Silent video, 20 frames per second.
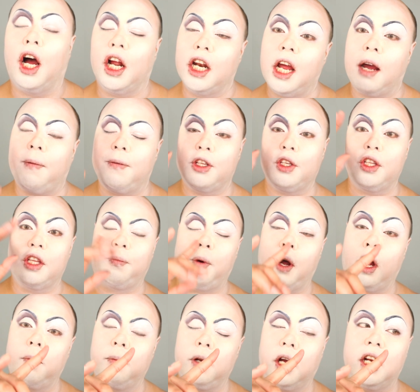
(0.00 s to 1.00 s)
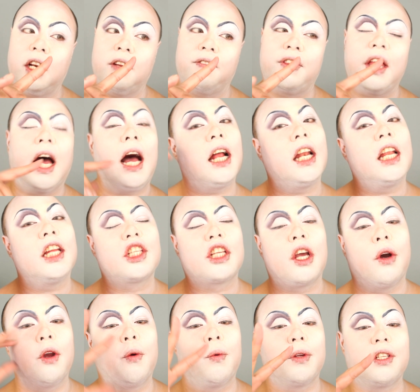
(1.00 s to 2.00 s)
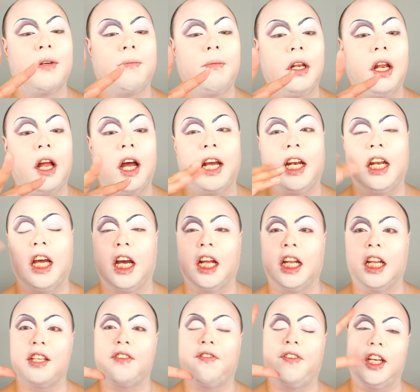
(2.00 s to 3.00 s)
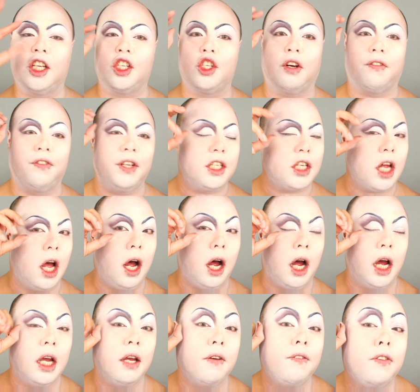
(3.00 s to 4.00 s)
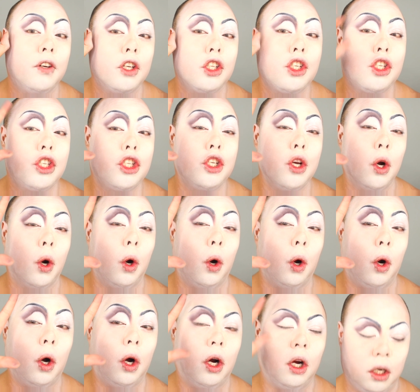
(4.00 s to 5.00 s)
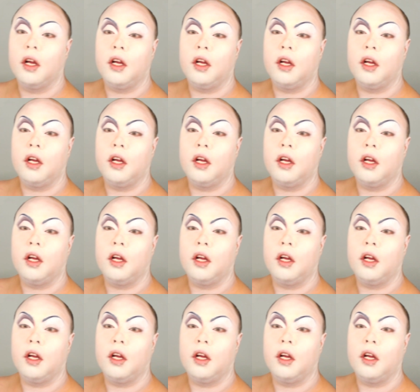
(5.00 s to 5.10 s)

And now I'm gonna do the bottom line of that. Let's go in with some liner and let's finish off this eye for sure.